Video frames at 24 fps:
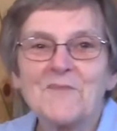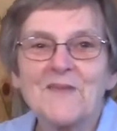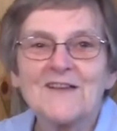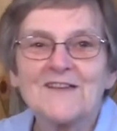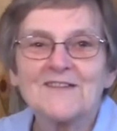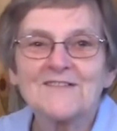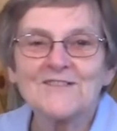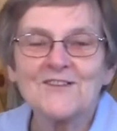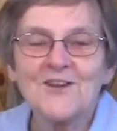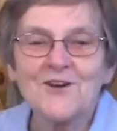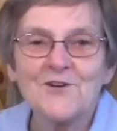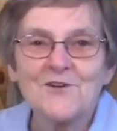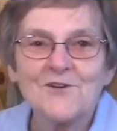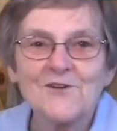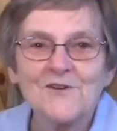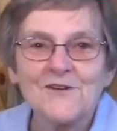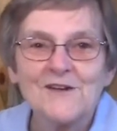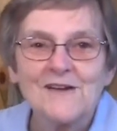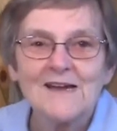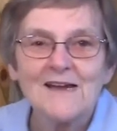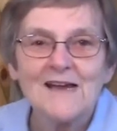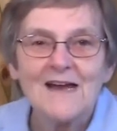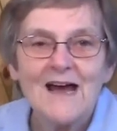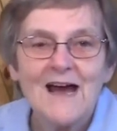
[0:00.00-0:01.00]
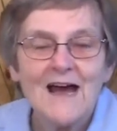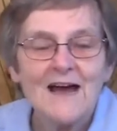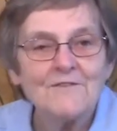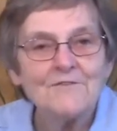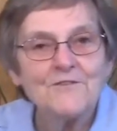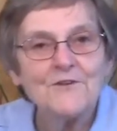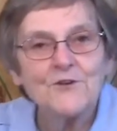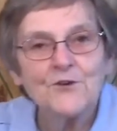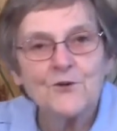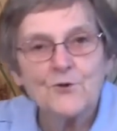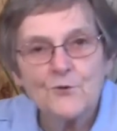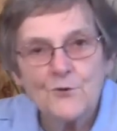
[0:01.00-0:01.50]
so have
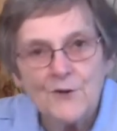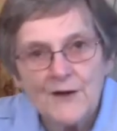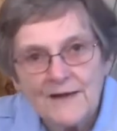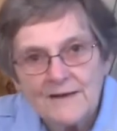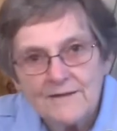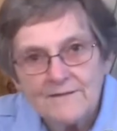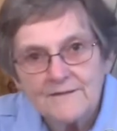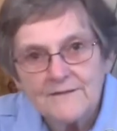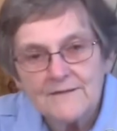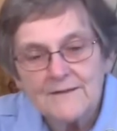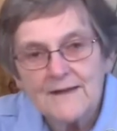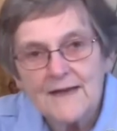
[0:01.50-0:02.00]
a great